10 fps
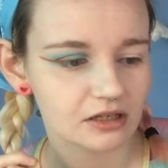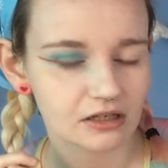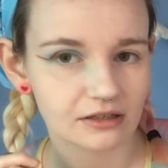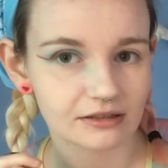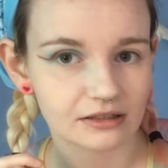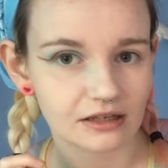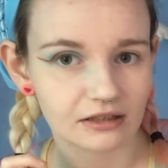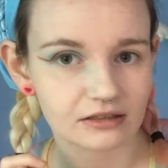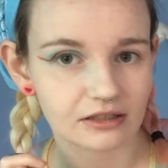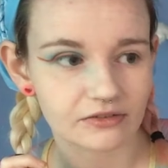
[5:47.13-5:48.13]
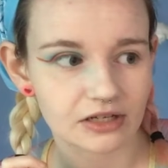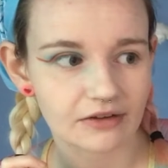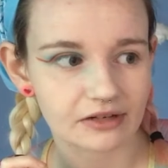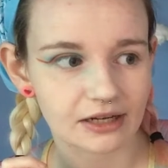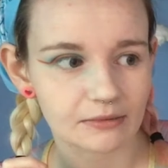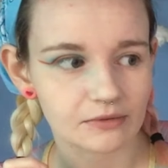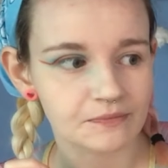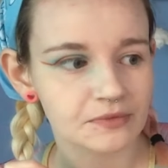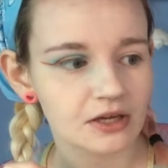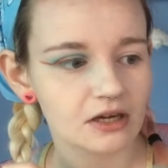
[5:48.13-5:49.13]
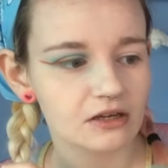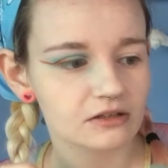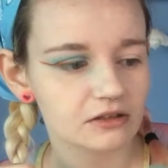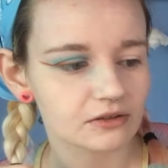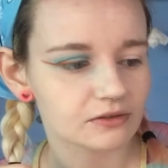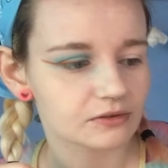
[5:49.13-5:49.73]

because it doesn't even have a label. So,